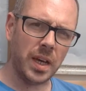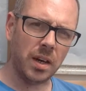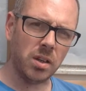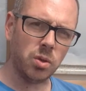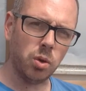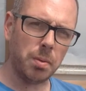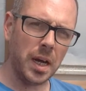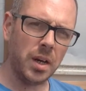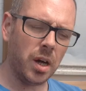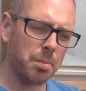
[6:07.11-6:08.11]
I got told
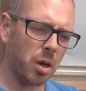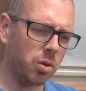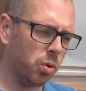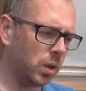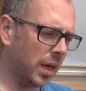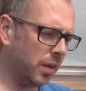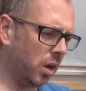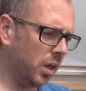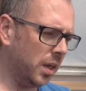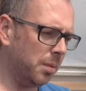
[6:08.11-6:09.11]
by another plot holder
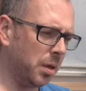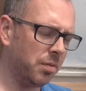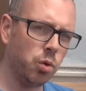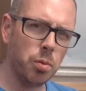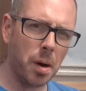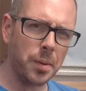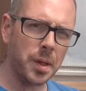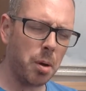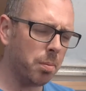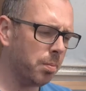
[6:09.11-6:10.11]
to hide a little bit of rhubarb
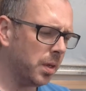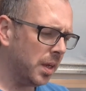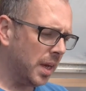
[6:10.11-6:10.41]
in the bottom